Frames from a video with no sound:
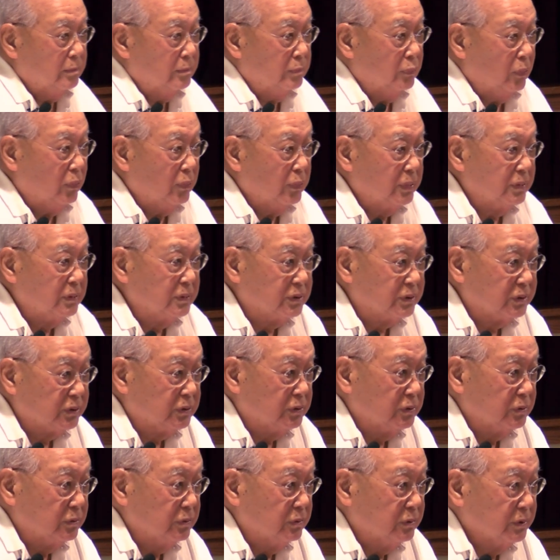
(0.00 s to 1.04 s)
boarding
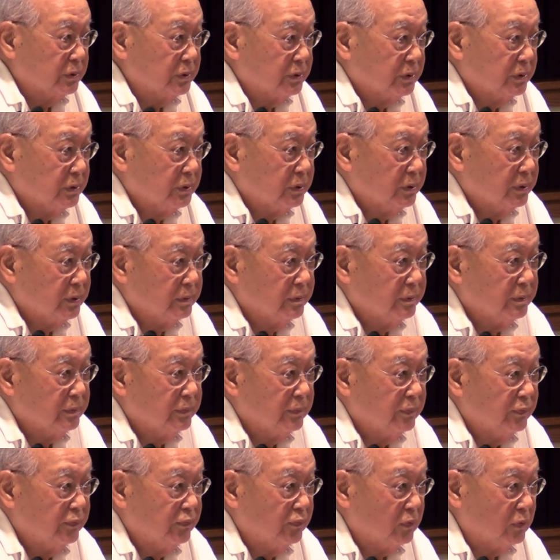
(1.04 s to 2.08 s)
schools
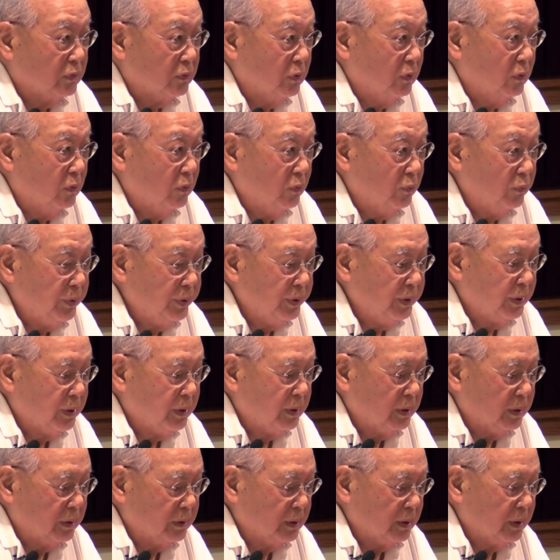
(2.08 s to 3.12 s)
for a whole week
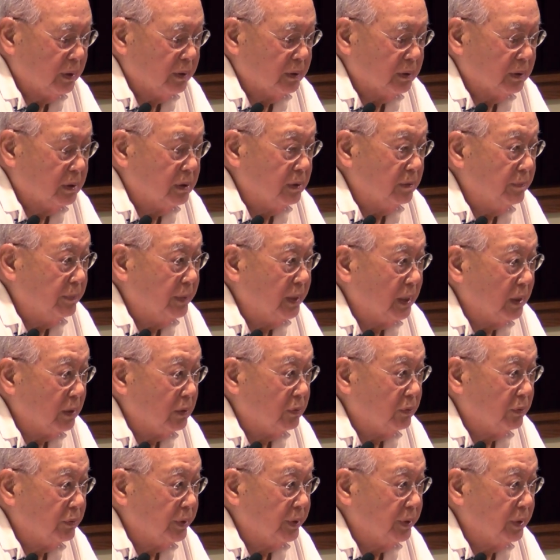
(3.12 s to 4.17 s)
and they can come back
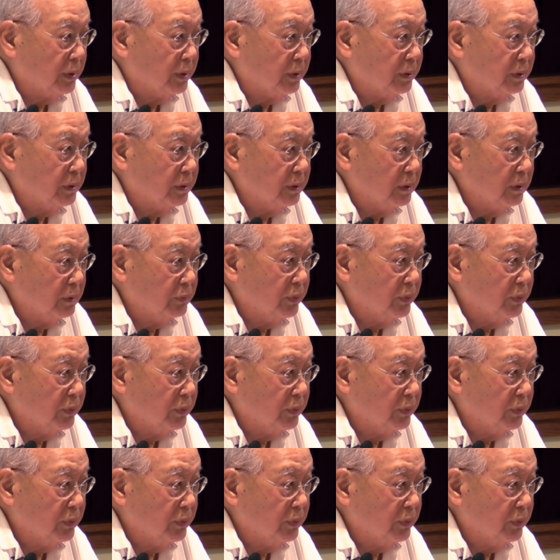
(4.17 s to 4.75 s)
only on the